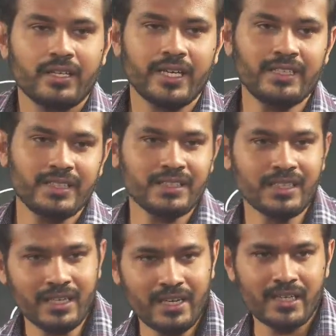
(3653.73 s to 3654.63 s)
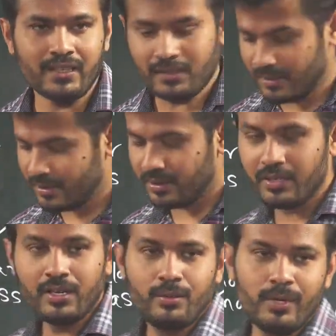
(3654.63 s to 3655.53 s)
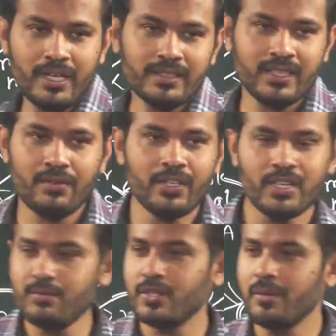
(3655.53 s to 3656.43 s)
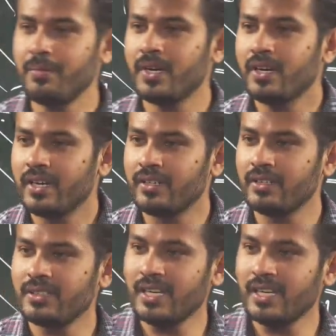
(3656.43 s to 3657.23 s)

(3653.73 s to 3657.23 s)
Guys, is it clear? Please give a thumbs up in the chat